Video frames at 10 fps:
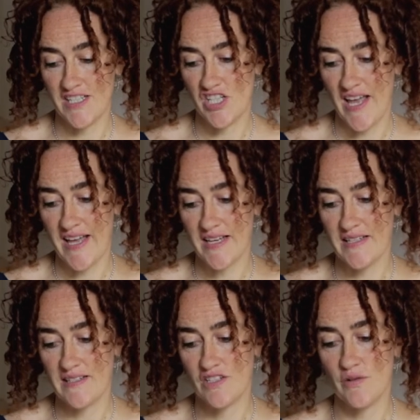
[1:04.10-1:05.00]

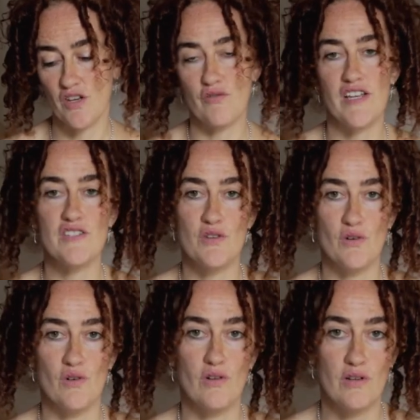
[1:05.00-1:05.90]
checks to increase
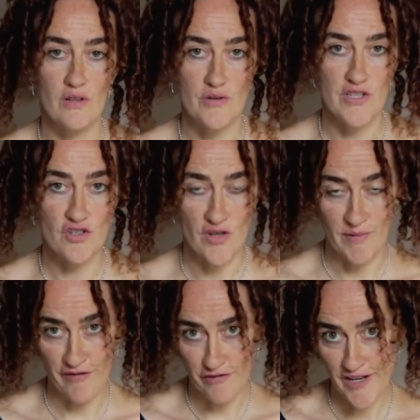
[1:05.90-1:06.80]
your lucid
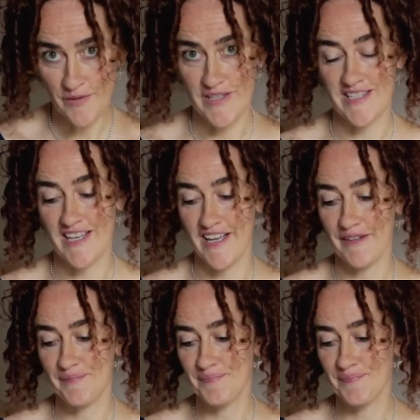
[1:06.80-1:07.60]
dreaming frequency.